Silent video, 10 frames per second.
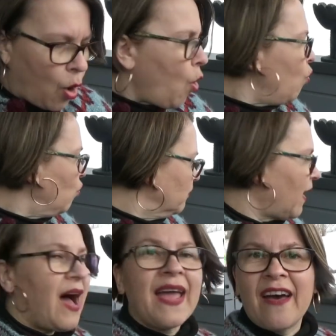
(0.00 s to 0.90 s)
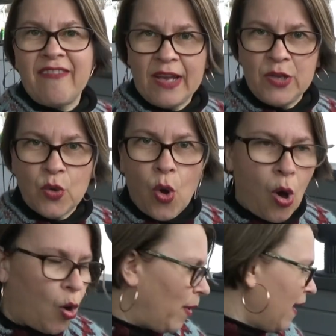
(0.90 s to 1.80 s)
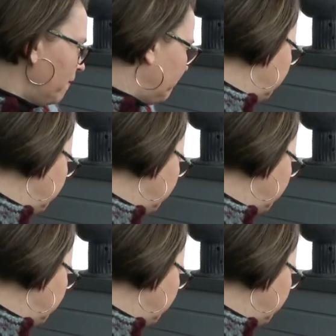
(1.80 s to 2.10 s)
Oh, I have a new hobby.